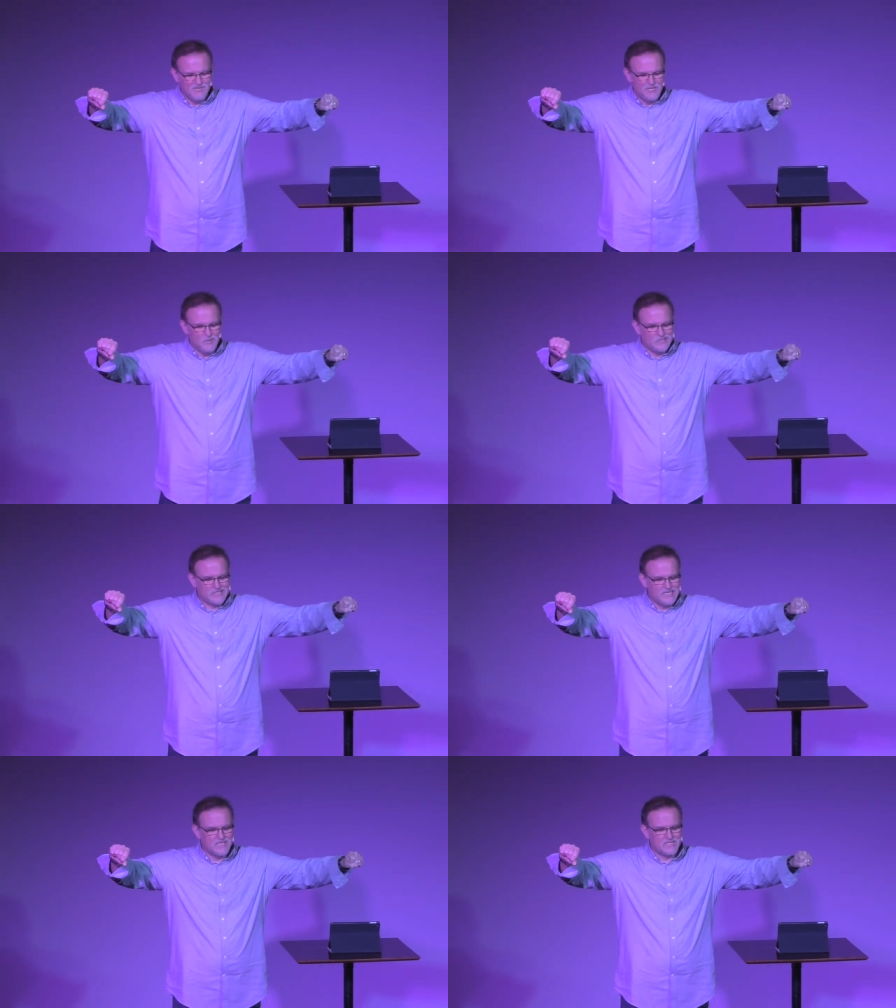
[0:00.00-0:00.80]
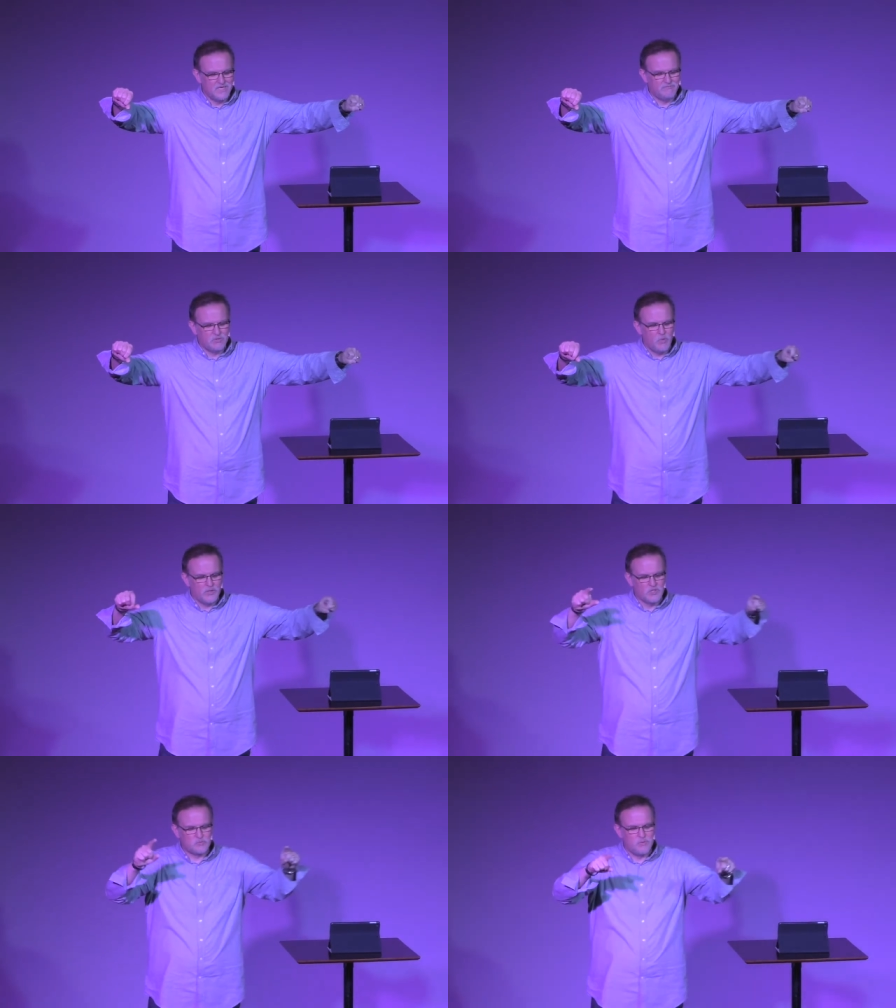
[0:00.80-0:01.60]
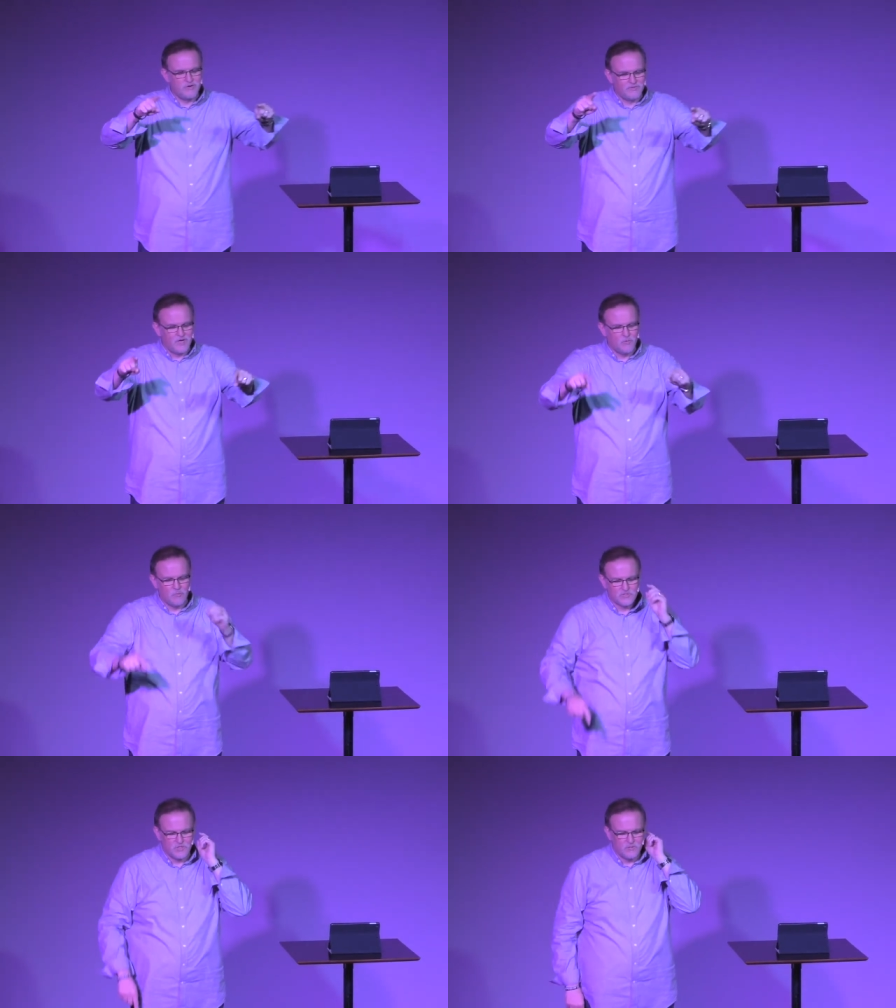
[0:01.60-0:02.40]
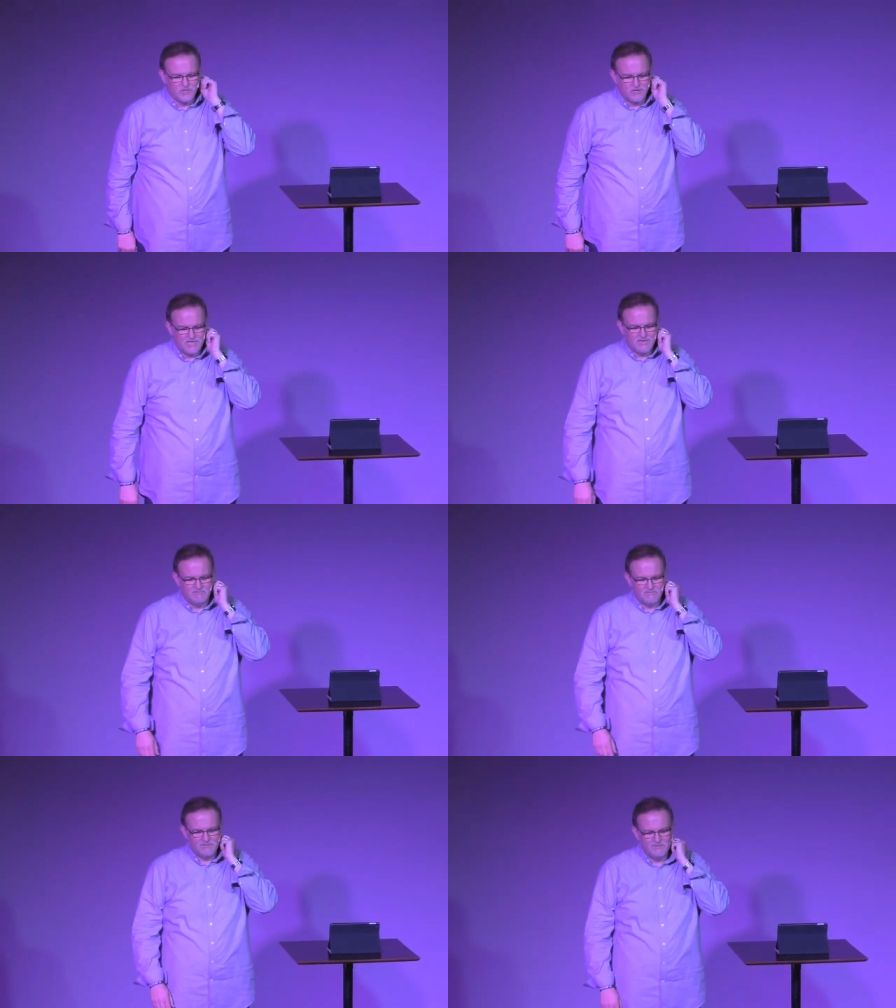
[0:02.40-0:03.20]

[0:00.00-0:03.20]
who are sensitive to what the Spirit of God wants to do in their life.